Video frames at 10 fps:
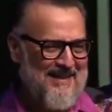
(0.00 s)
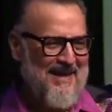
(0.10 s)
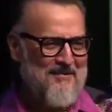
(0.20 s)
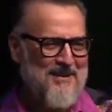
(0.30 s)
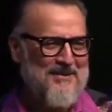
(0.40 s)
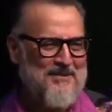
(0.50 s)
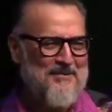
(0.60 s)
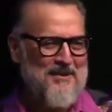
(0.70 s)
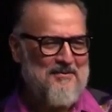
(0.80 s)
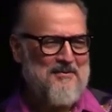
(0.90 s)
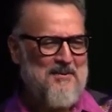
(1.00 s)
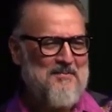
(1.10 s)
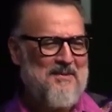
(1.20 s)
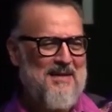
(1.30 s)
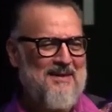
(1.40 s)
Is it Highway 2? I don't even
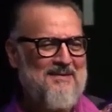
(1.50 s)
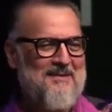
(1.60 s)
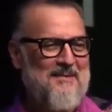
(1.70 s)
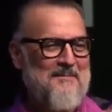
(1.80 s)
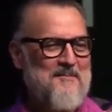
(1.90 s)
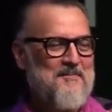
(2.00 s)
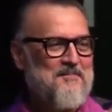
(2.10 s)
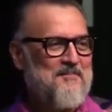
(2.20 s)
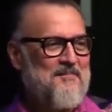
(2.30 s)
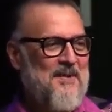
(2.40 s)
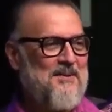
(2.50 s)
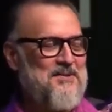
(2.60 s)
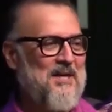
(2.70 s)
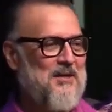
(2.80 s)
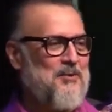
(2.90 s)
remember now. But
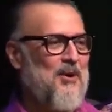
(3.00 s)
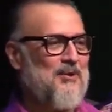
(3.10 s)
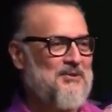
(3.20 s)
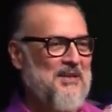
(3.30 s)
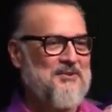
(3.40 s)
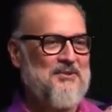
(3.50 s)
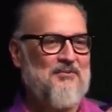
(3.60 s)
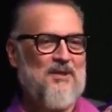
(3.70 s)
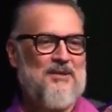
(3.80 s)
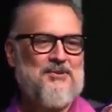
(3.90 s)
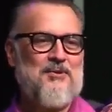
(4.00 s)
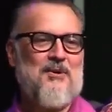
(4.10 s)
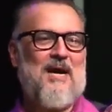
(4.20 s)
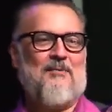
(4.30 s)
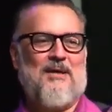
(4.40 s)
you got a cross section of where the two
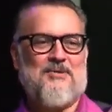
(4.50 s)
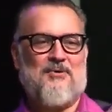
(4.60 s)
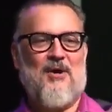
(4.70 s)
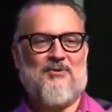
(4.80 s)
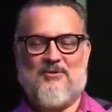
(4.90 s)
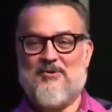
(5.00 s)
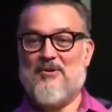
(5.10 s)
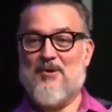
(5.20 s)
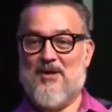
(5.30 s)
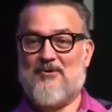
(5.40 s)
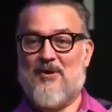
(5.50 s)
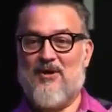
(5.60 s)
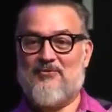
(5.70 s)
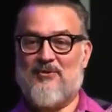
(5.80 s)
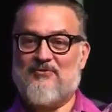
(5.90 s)
highways cross, and you know where it
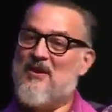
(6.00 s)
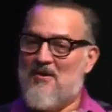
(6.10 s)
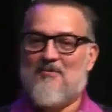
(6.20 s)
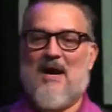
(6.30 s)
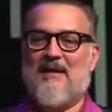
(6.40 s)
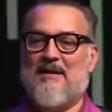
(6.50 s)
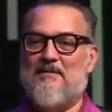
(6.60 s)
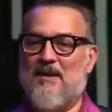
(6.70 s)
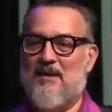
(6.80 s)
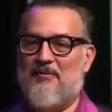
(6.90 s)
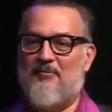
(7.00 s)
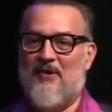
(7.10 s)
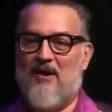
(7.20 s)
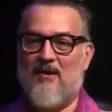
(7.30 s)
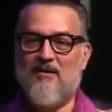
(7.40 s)
crosses? Right in the middle of
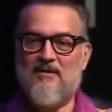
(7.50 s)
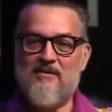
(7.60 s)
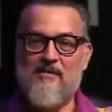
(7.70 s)
Pharr.